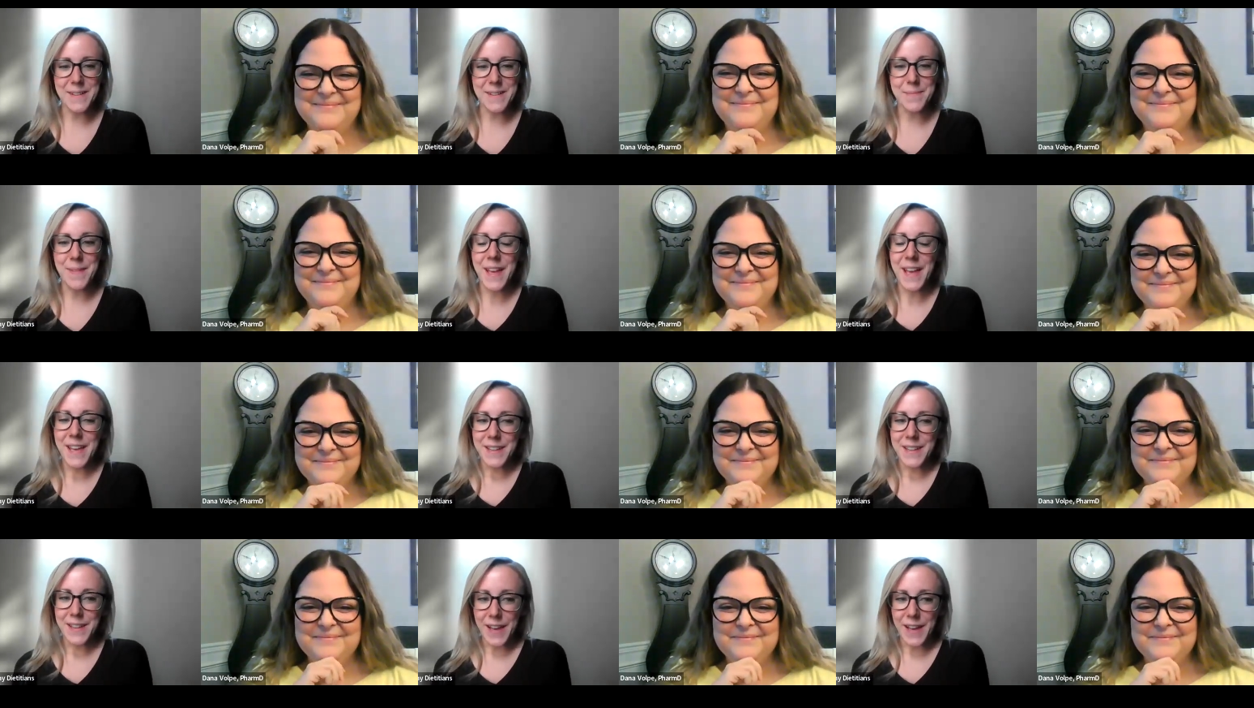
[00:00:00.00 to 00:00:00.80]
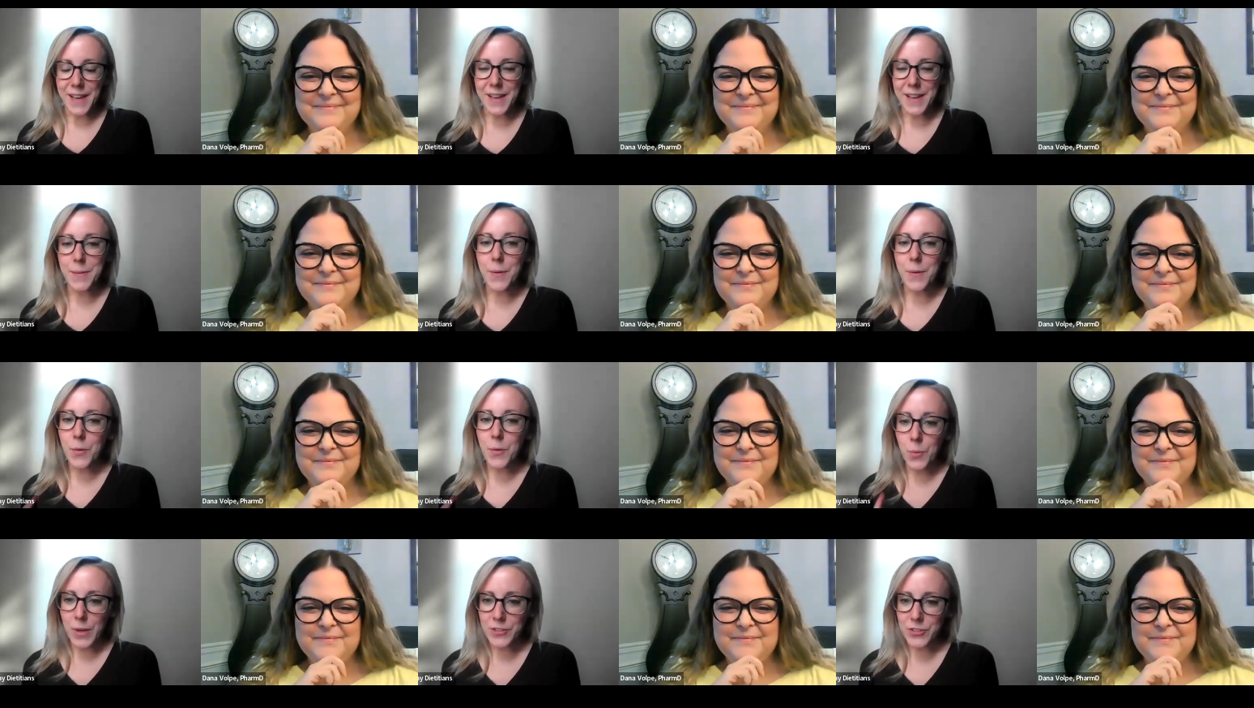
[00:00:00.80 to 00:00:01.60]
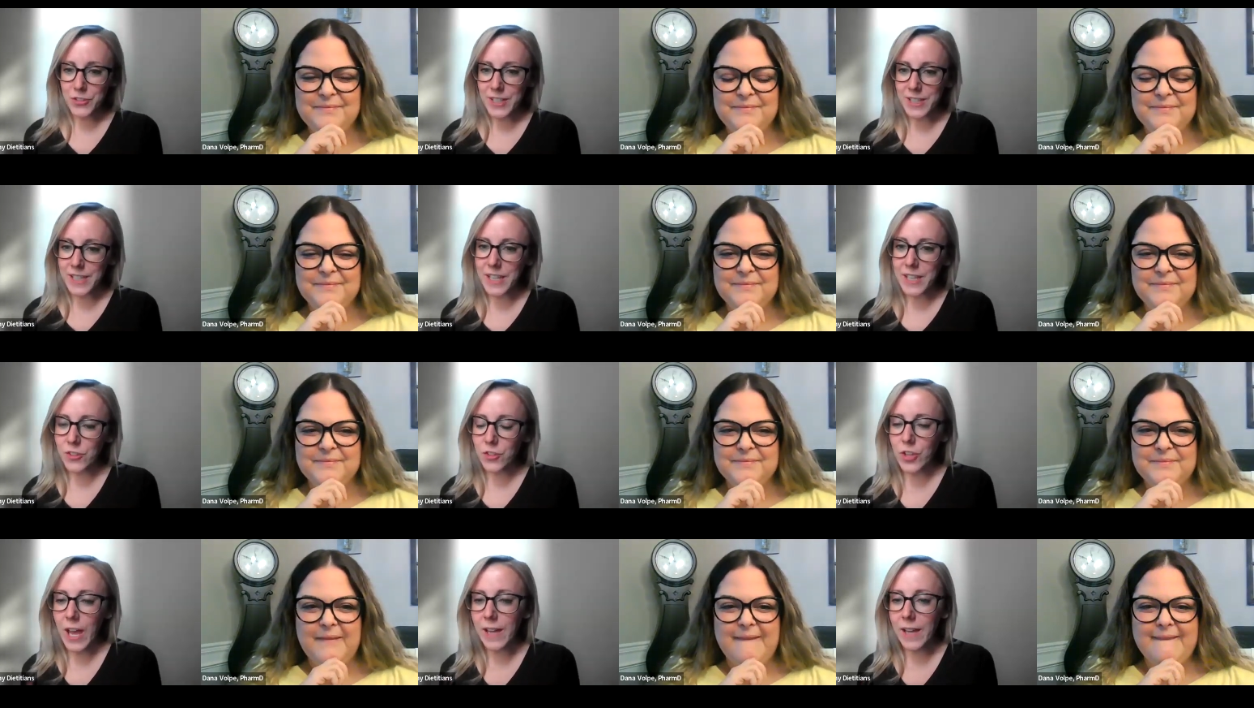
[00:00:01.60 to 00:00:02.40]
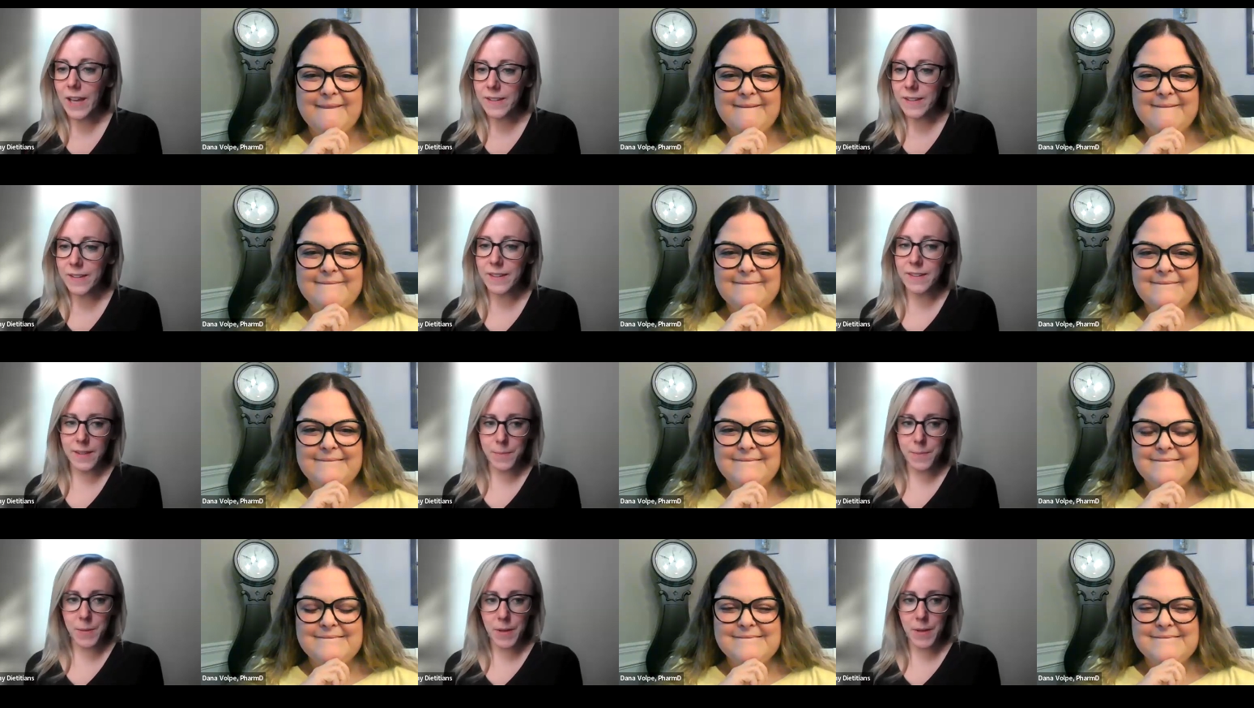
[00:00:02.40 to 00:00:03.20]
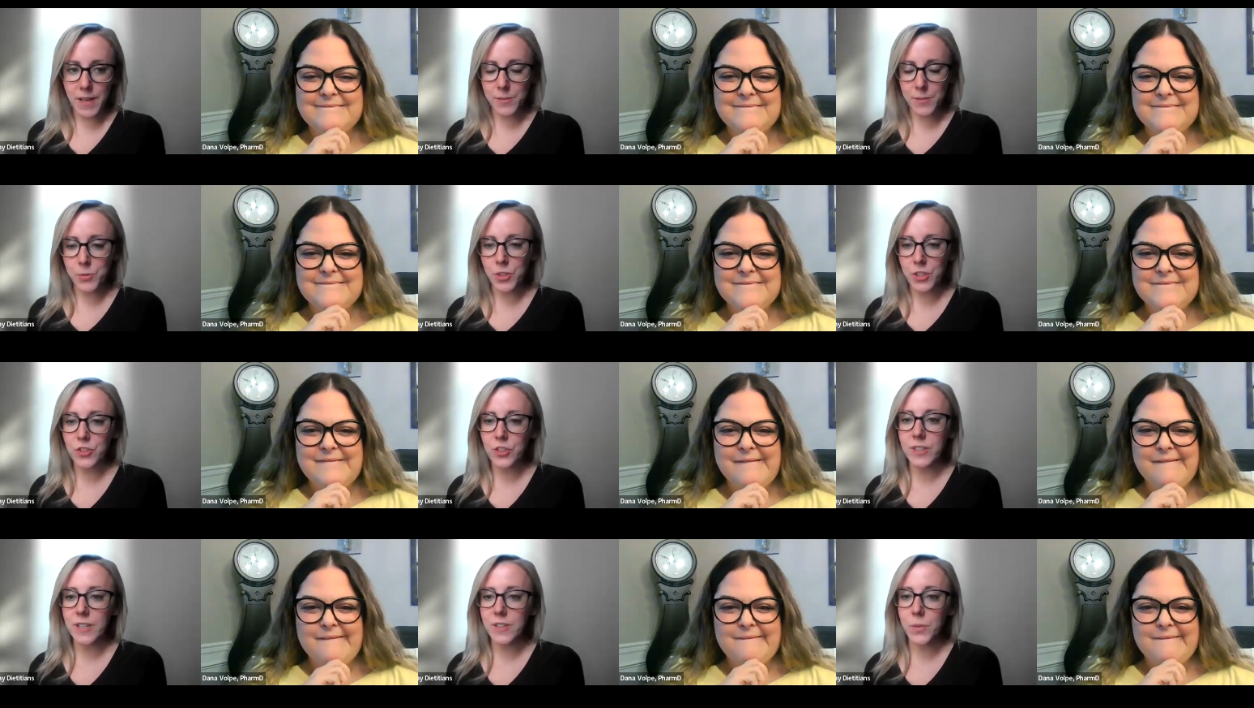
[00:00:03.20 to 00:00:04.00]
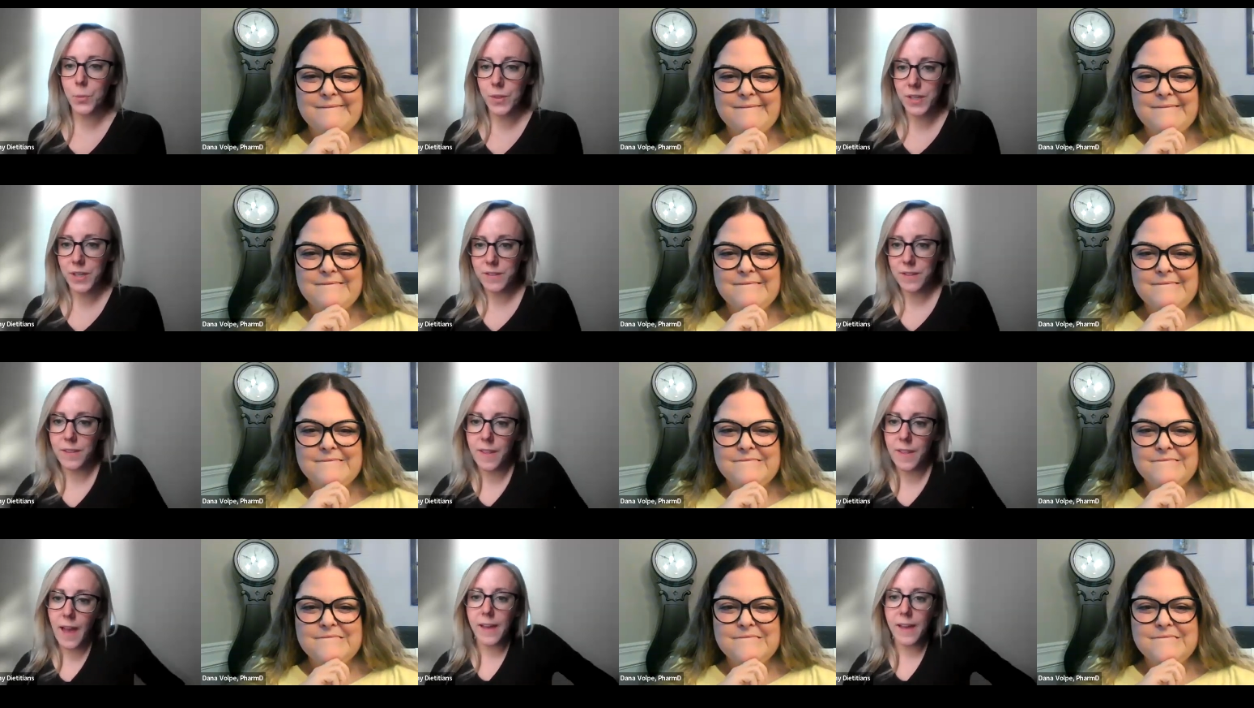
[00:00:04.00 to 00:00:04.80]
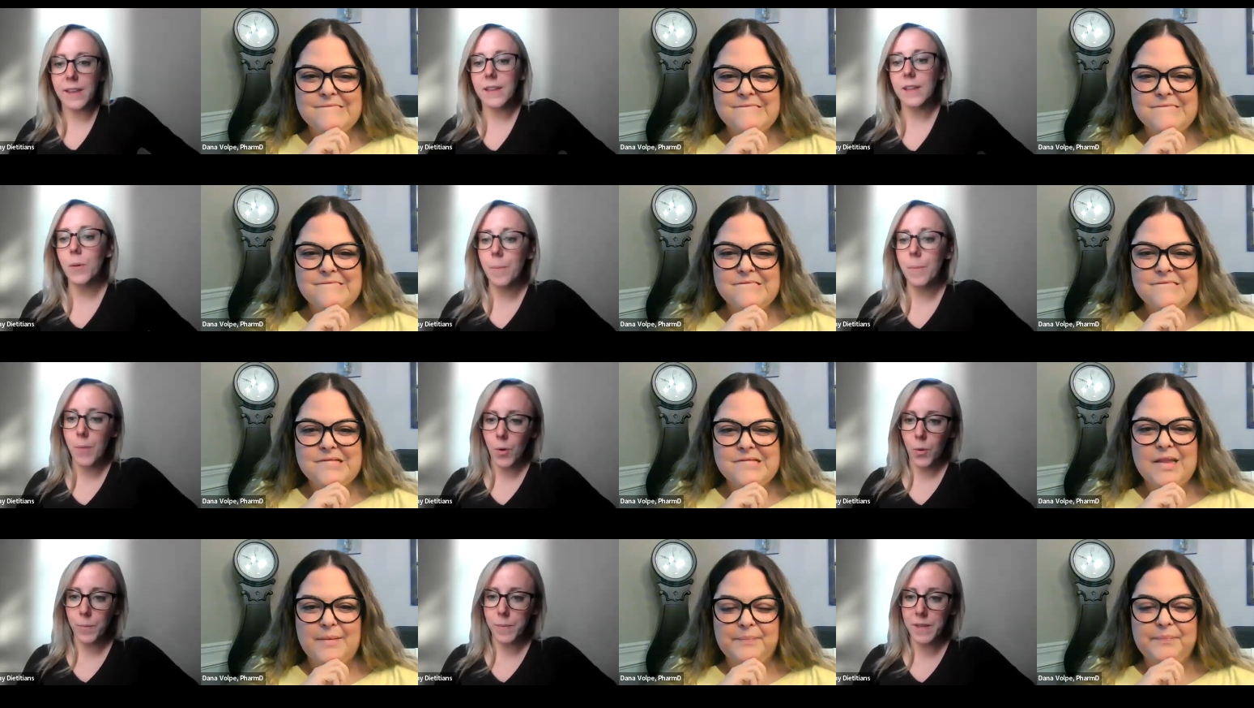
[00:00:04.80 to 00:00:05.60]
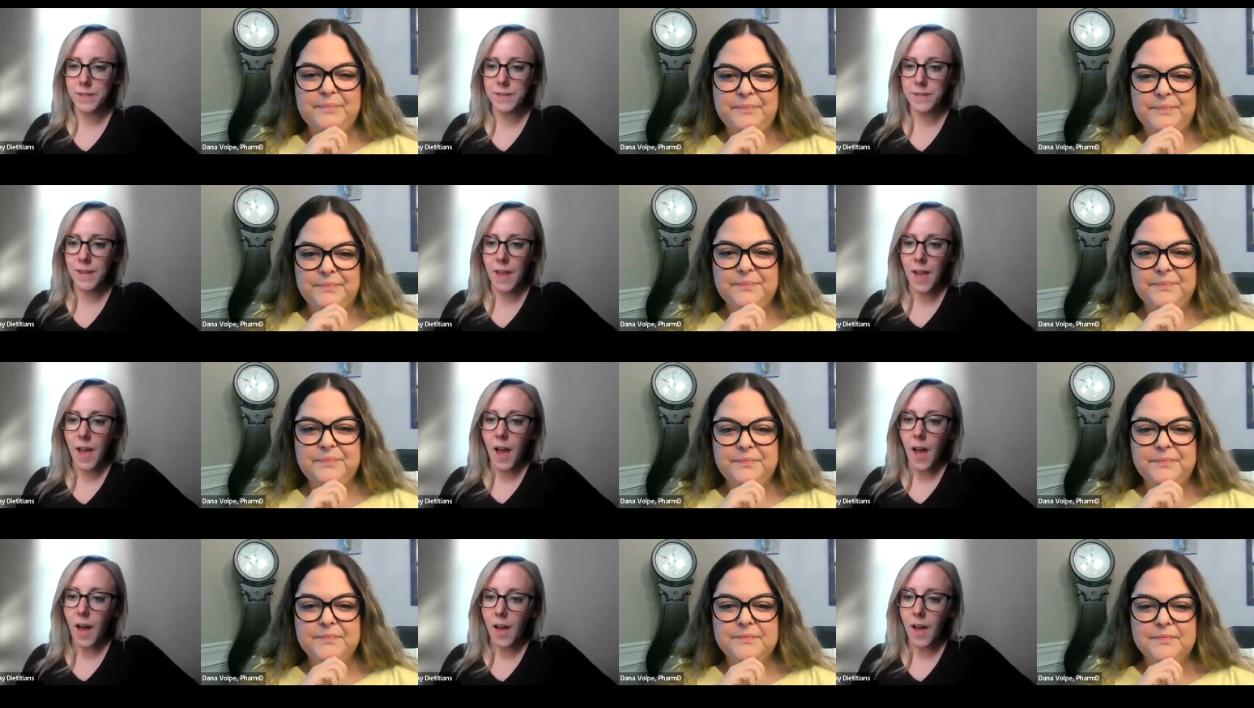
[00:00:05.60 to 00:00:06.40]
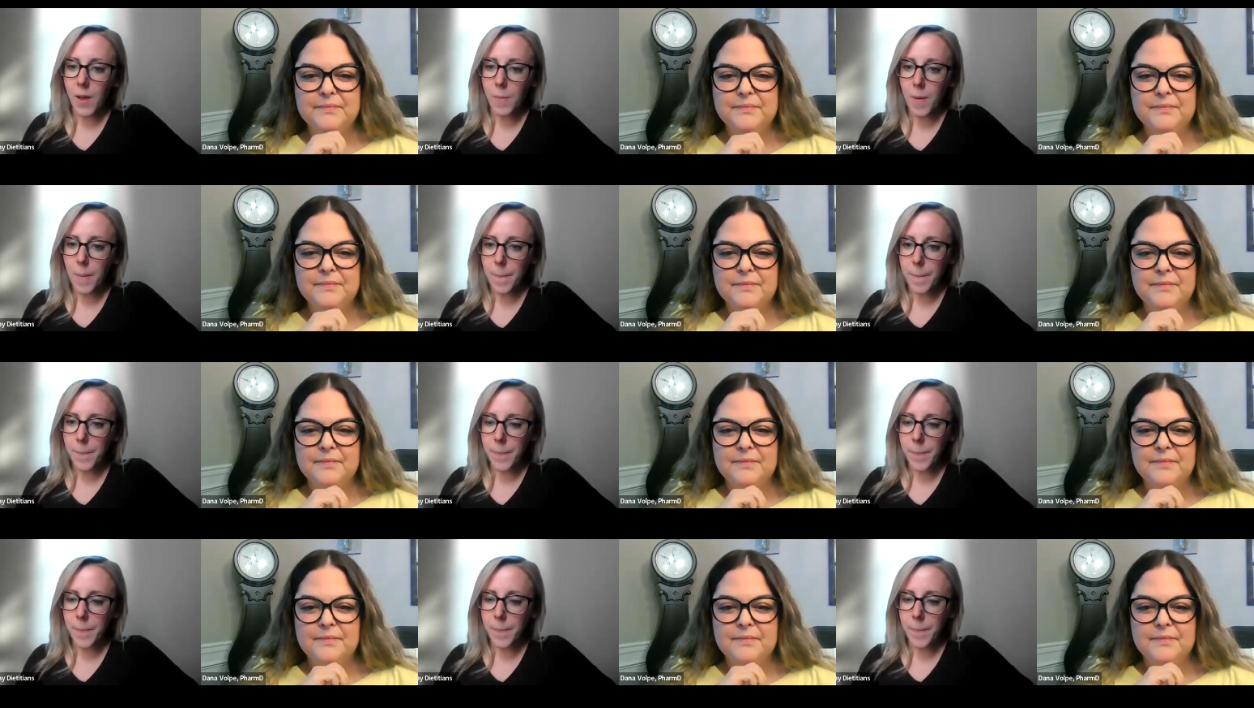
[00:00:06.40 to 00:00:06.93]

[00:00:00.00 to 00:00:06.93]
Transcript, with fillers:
Speaker 1: Um, uh, question in chat. I see something about expiration dates. We'll get to that in a moment. Um,